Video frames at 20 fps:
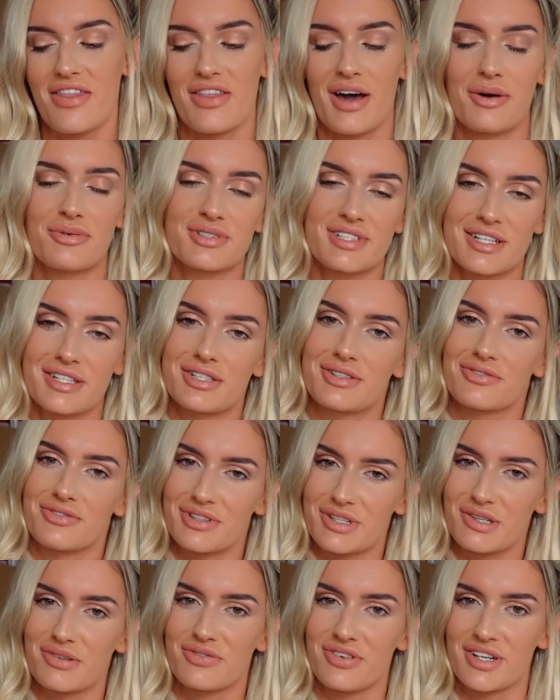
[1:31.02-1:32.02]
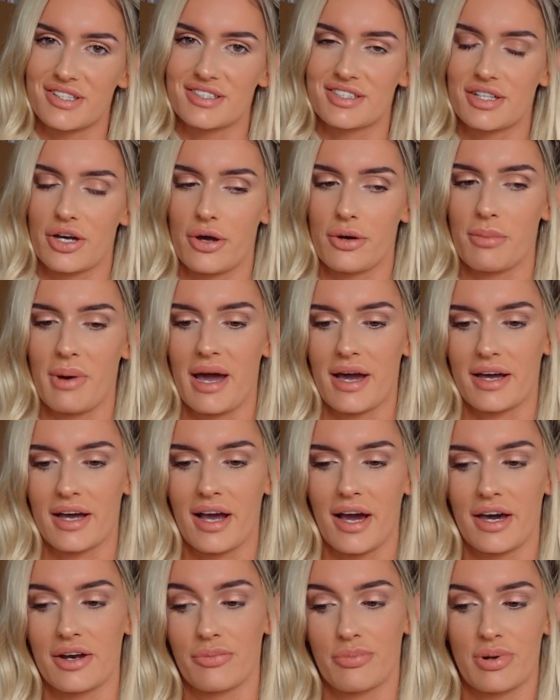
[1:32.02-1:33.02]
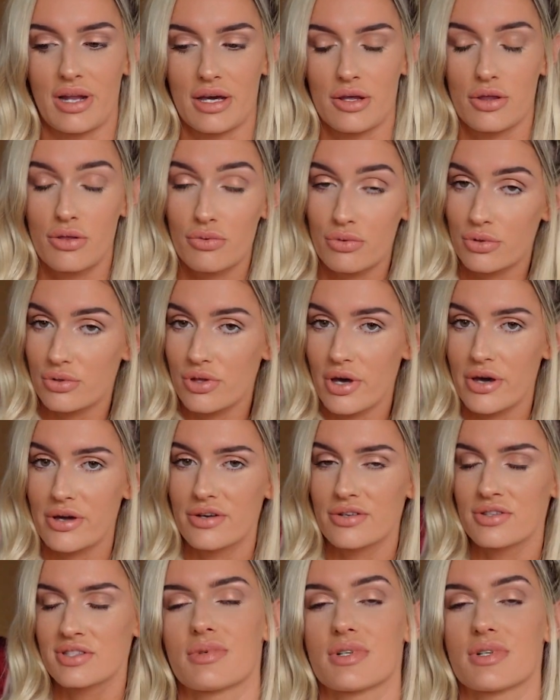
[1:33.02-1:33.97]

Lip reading: that was actually really fun to go back and kind of play through those.